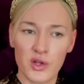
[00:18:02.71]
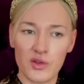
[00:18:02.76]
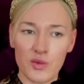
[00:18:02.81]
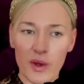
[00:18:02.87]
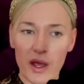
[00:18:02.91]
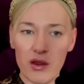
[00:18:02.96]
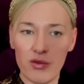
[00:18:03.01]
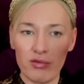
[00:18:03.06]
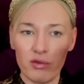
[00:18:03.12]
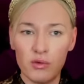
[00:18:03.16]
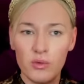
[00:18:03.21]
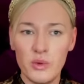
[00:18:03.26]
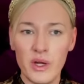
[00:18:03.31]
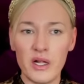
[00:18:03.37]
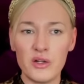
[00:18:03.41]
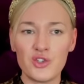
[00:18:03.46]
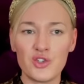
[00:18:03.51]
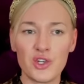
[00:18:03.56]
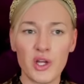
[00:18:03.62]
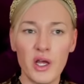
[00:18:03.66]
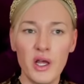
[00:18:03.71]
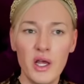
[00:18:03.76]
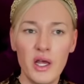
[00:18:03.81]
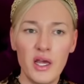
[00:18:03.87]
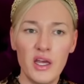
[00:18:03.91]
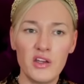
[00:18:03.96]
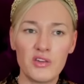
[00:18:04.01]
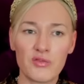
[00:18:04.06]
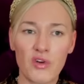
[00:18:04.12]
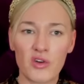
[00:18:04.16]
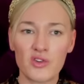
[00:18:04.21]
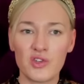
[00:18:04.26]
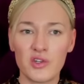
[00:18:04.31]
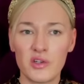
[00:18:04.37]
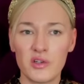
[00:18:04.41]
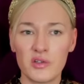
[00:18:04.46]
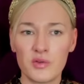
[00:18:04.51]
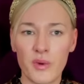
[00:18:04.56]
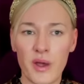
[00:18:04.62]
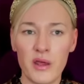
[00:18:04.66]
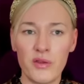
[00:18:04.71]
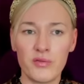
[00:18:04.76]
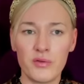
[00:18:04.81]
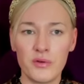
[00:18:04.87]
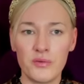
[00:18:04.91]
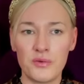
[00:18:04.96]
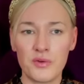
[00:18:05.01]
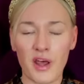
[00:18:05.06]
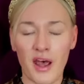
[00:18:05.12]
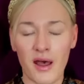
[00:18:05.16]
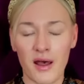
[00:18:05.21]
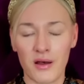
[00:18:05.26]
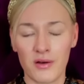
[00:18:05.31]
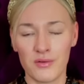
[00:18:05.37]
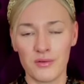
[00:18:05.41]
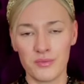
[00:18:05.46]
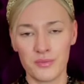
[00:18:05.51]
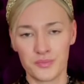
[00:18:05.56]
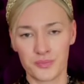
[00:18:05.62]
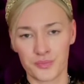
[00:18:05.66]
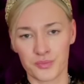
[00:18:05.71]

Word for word: his way through Wiltshire, he's rogered his way through town.